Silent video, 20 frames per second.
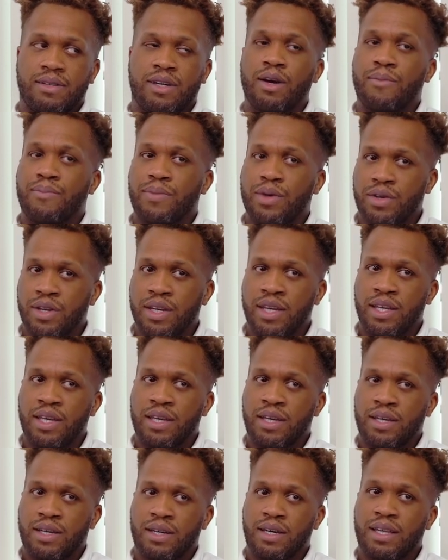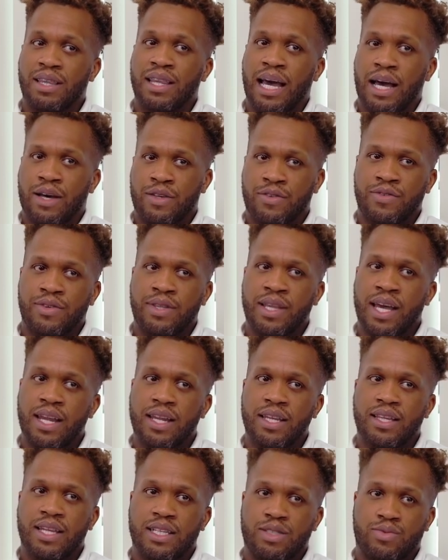community allows for
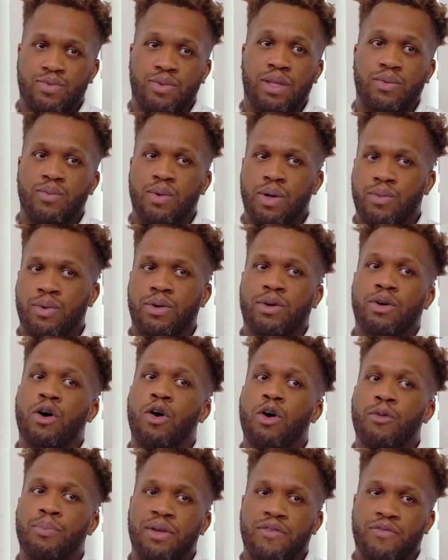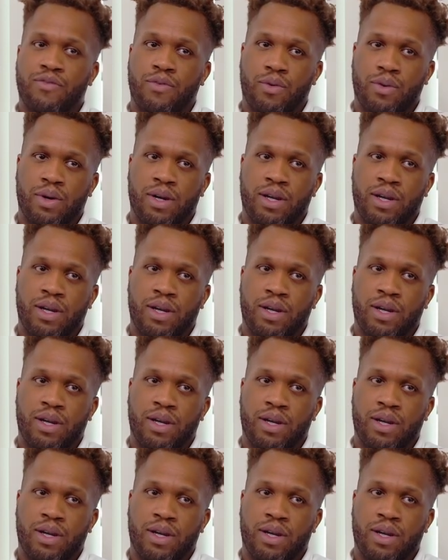that, and that's really what we're hoping for